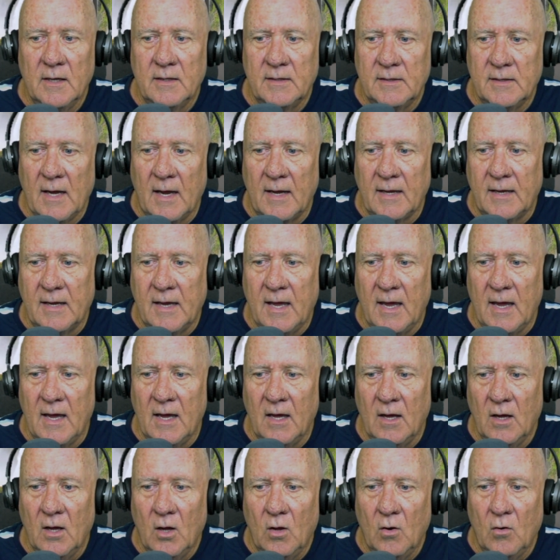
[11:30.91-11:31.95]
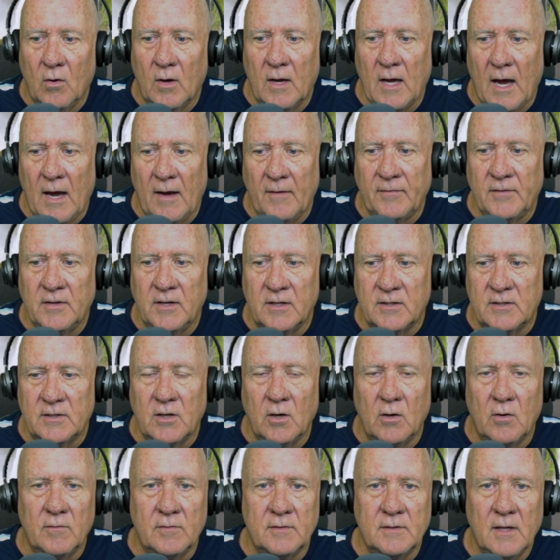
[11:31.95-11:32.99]
Take care, look after
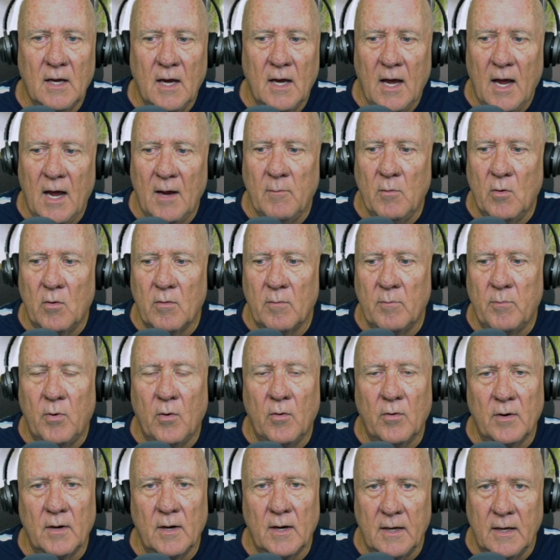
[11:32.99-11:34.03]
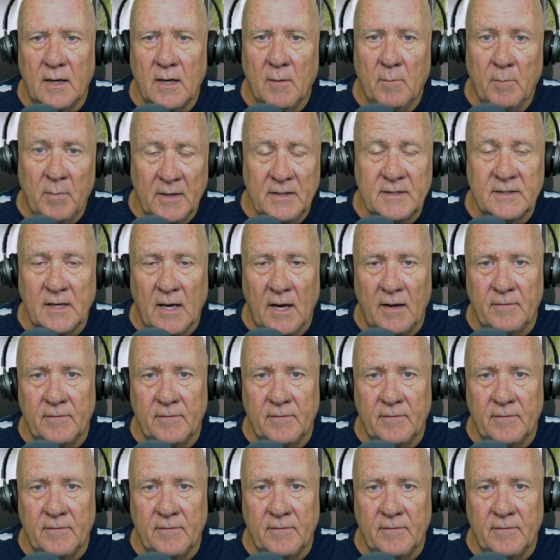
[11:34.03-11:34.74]
yourselves, and more importantly, be safe.